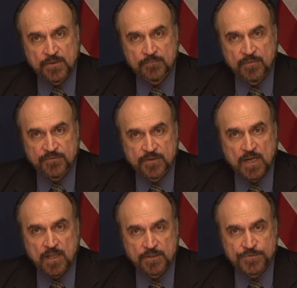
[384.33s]

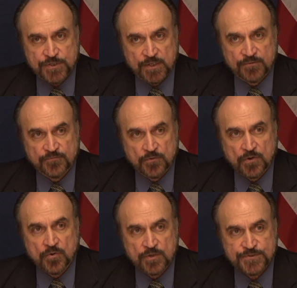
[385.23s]
methodology for
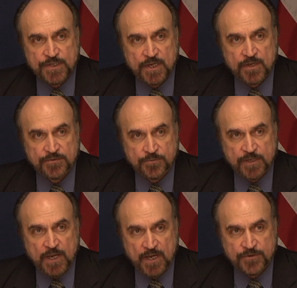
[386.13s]
costing out the
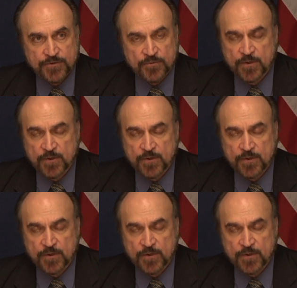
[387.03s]
reactor.